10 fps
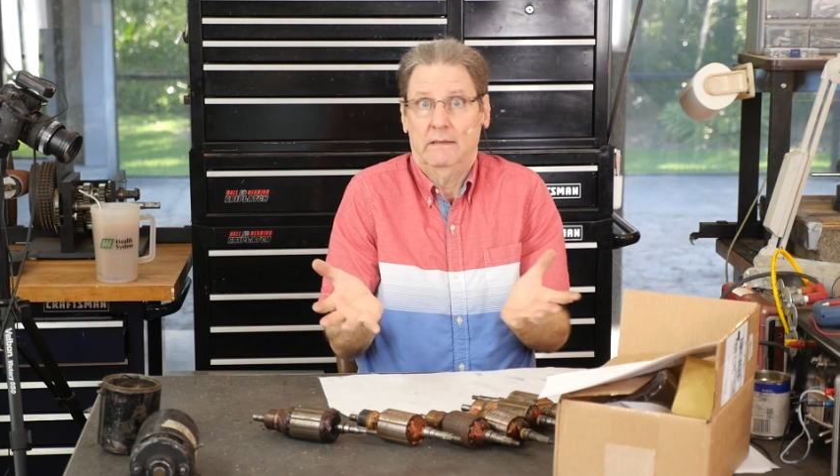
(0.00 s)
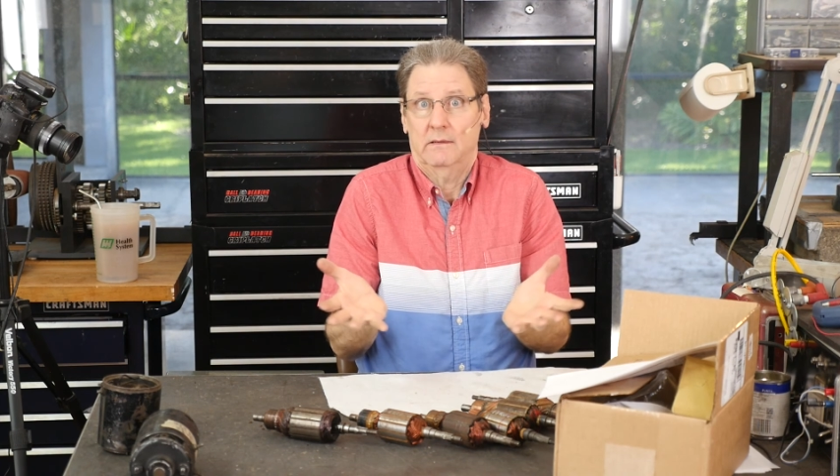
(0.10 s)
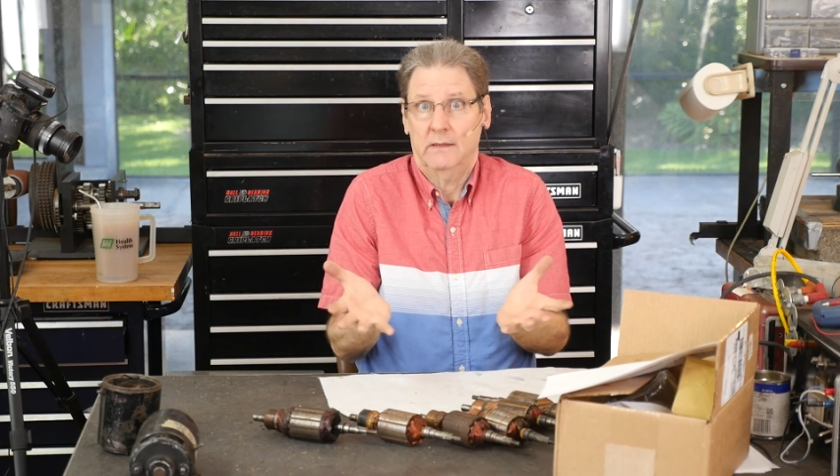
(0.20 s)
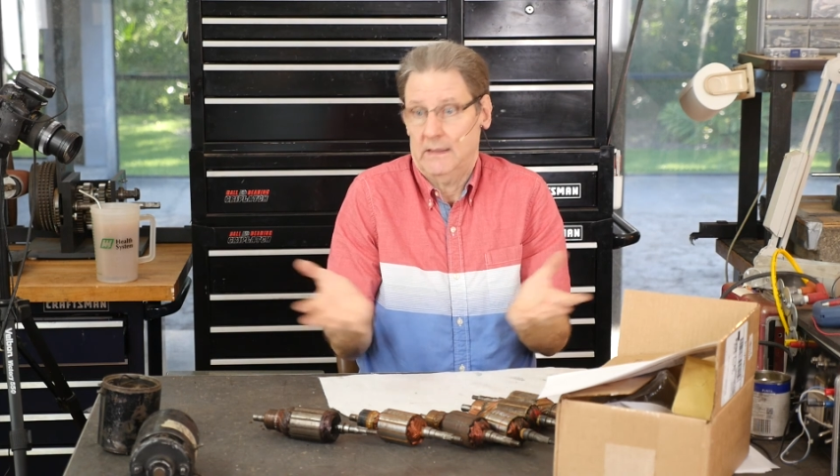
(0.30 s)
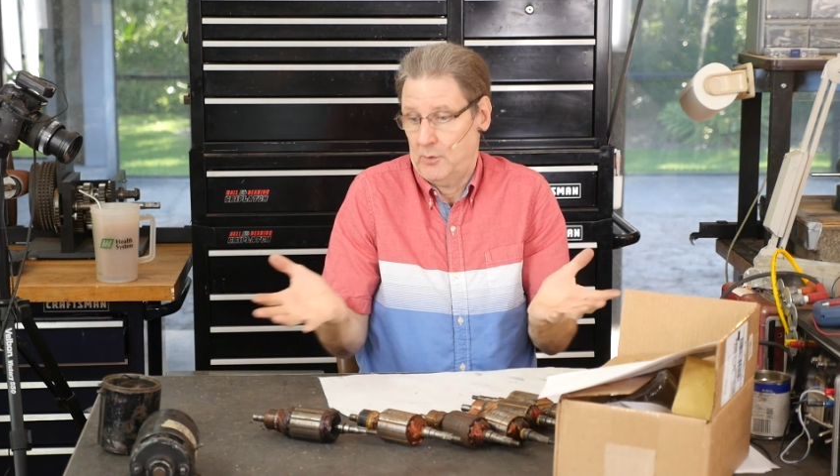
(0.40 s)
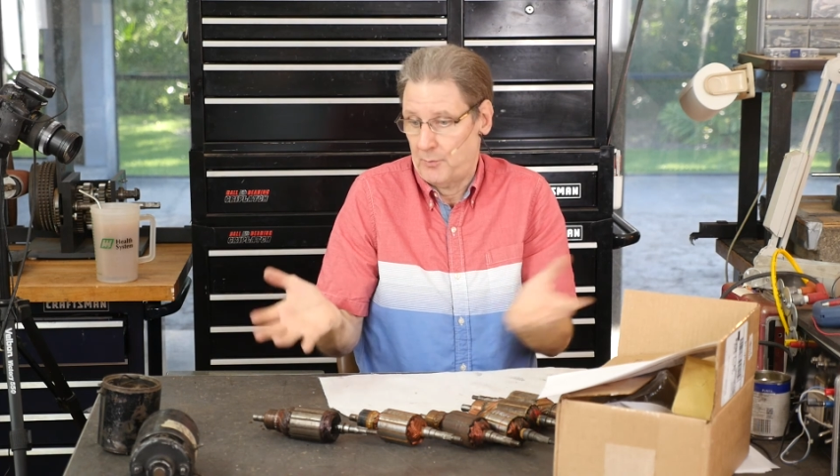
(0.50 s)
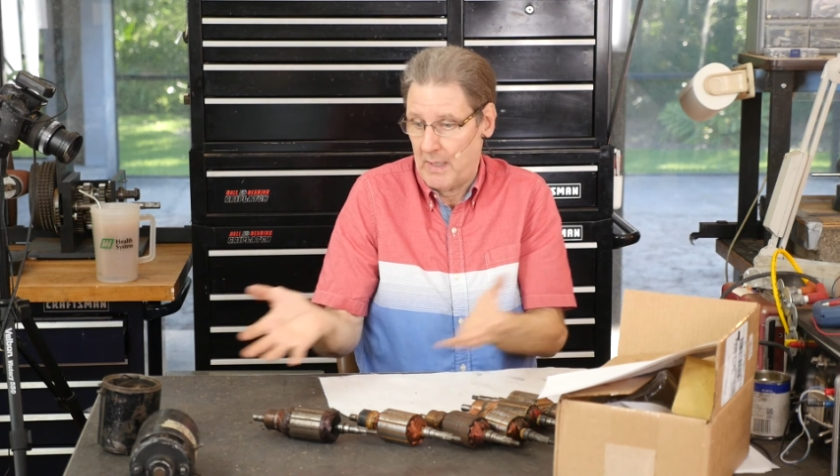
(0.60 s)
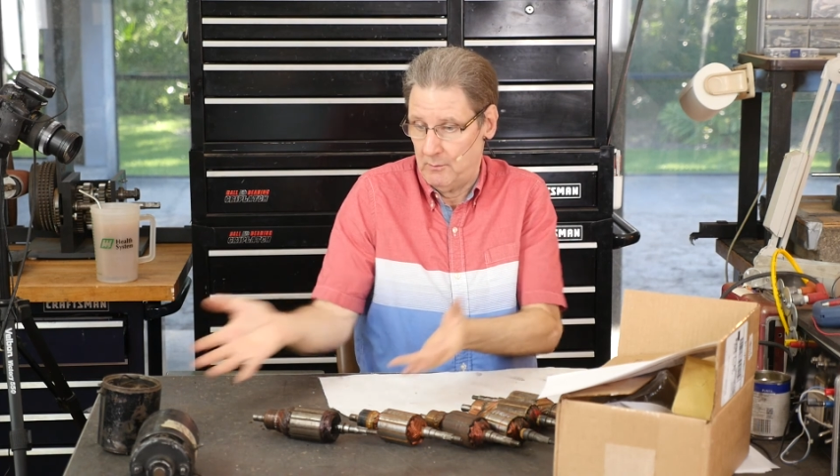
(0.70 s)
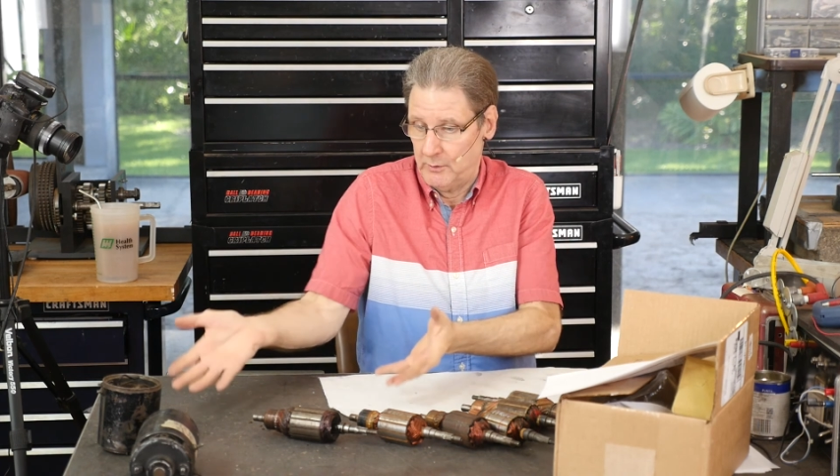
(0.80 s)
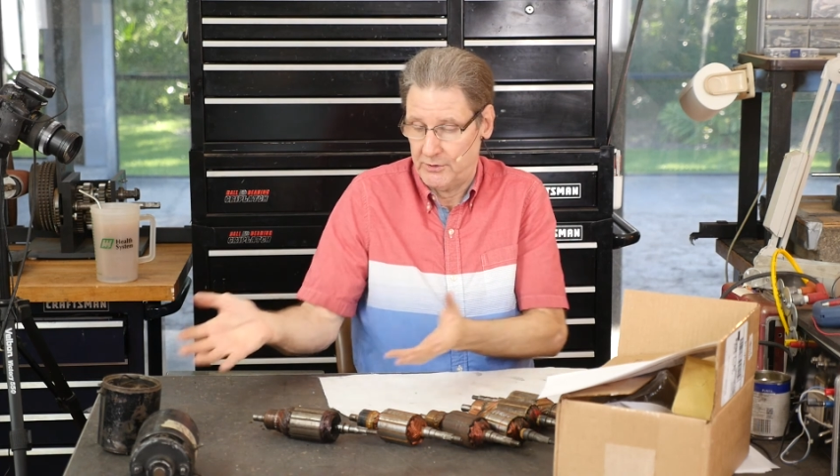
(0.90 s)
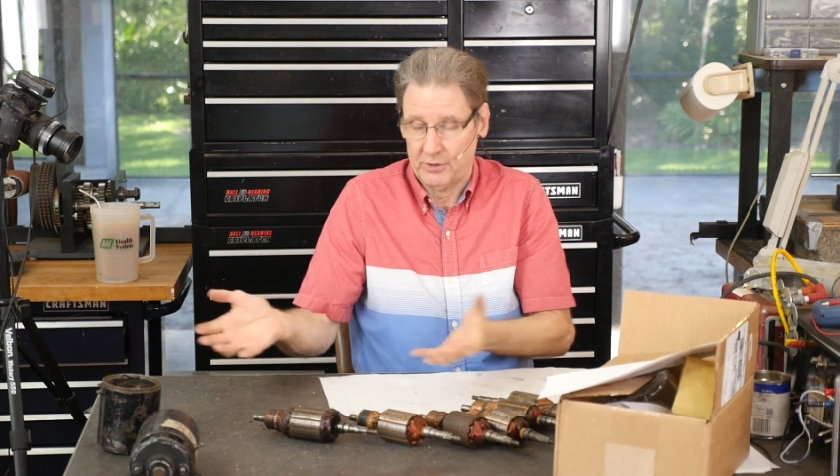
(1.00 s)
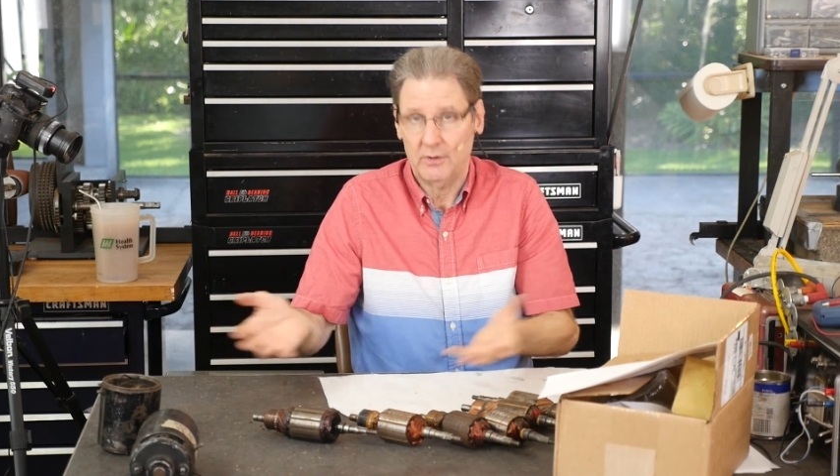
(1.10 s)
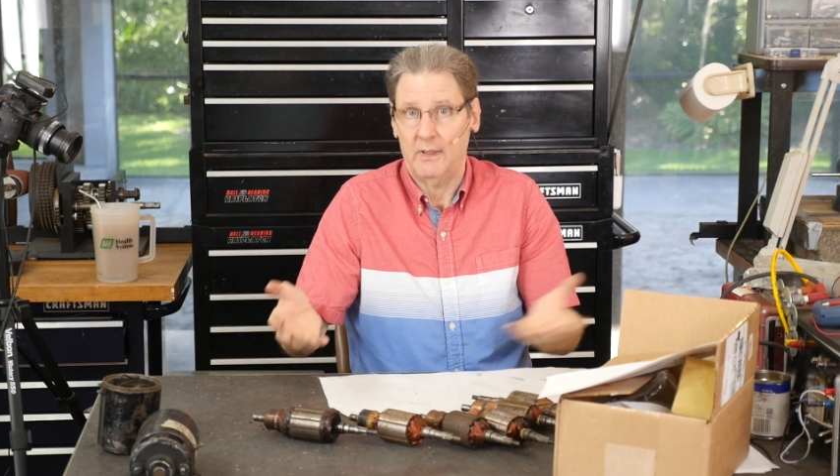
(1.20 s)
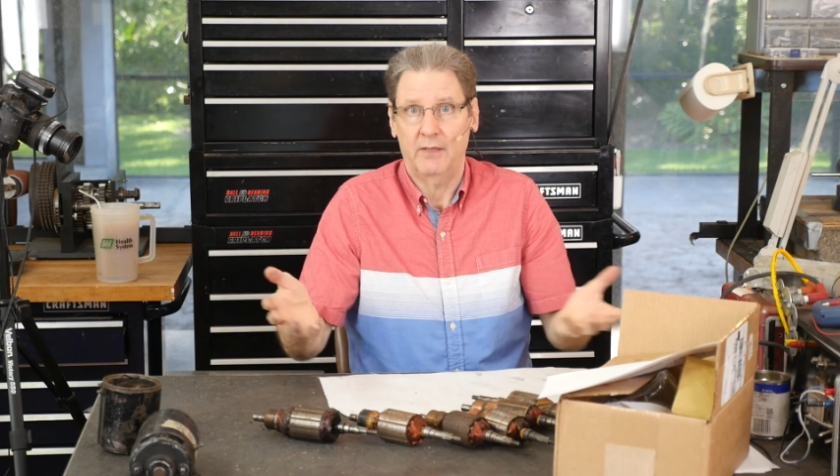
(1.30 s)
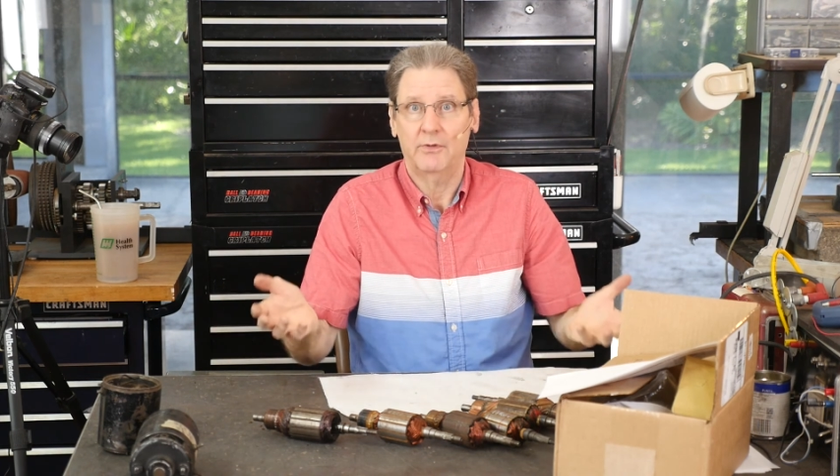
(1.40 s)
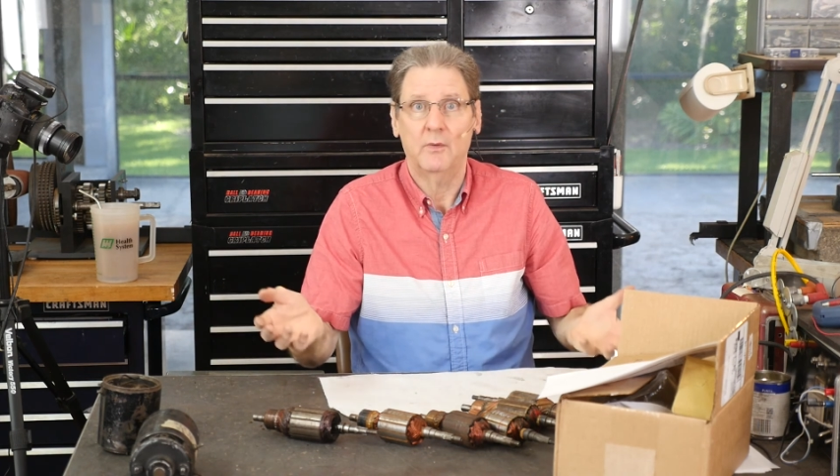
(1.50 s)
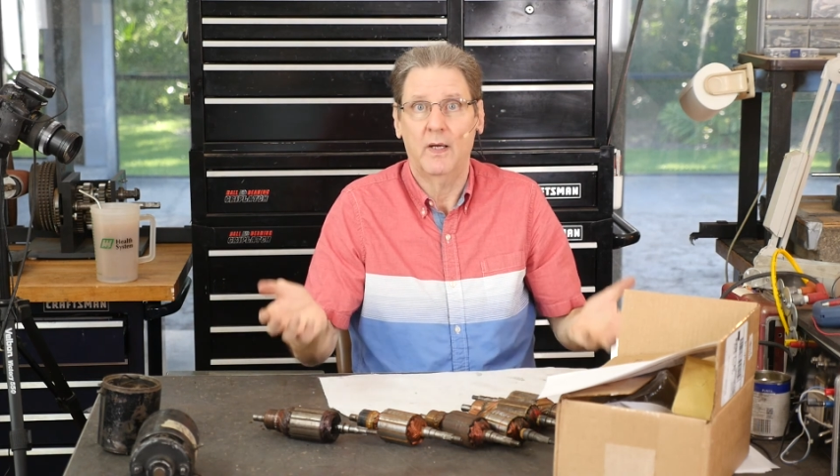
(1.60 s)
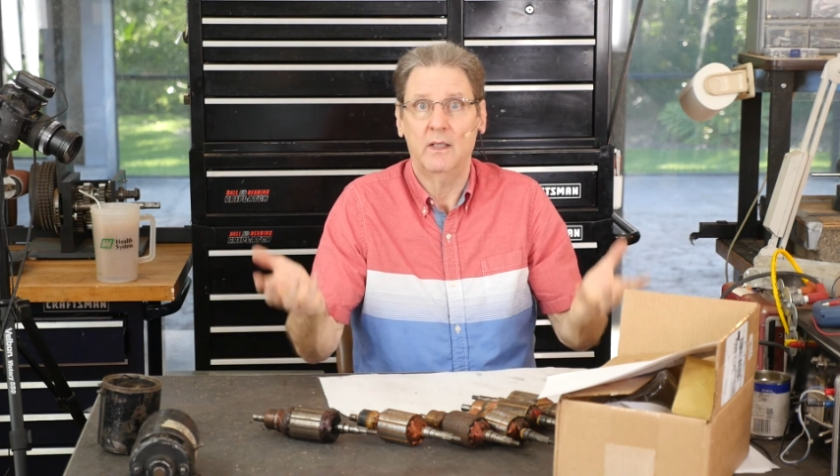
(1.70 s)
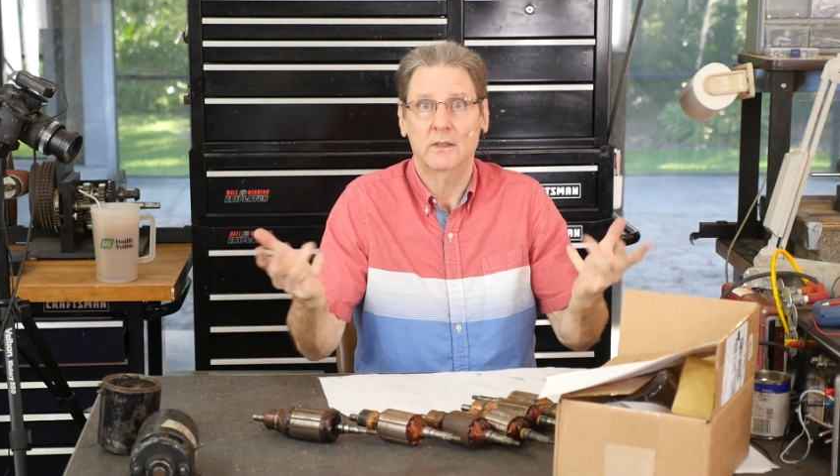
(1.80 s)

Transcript: You got no problem with dirt everywhere.